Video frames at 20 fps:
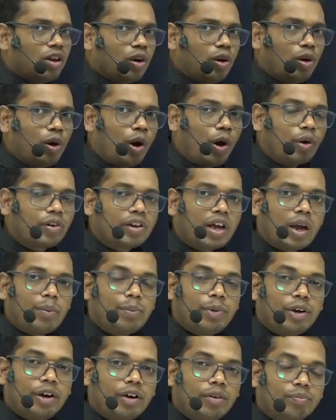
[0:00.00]
long time
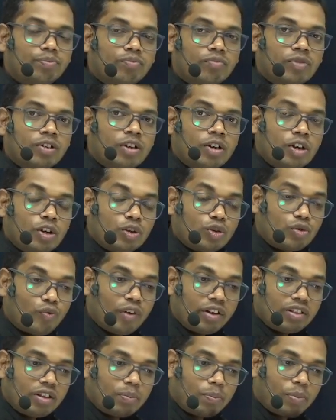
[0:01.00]
period. So
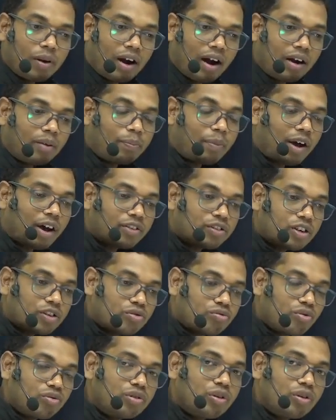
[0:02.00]
when the plant passes through